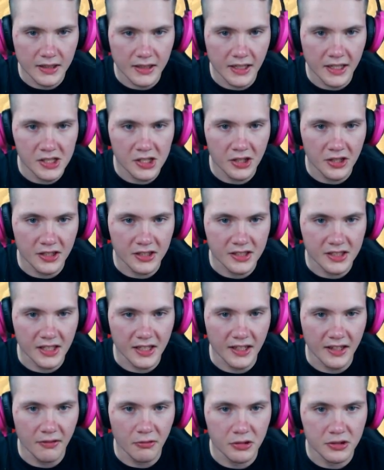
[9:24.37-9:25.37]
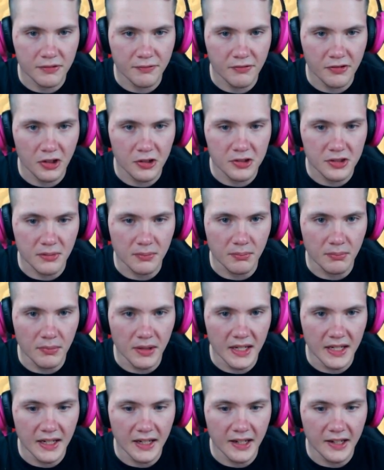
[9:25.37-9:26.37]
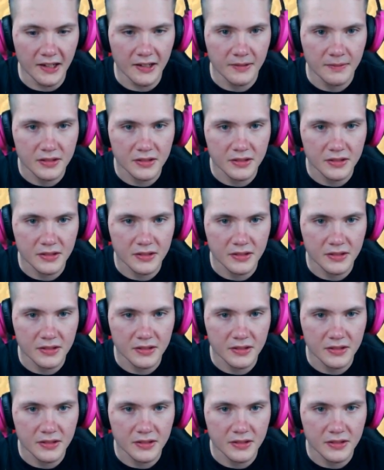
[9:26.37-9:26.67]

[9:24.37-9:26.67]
As you can see, he was frozen midair.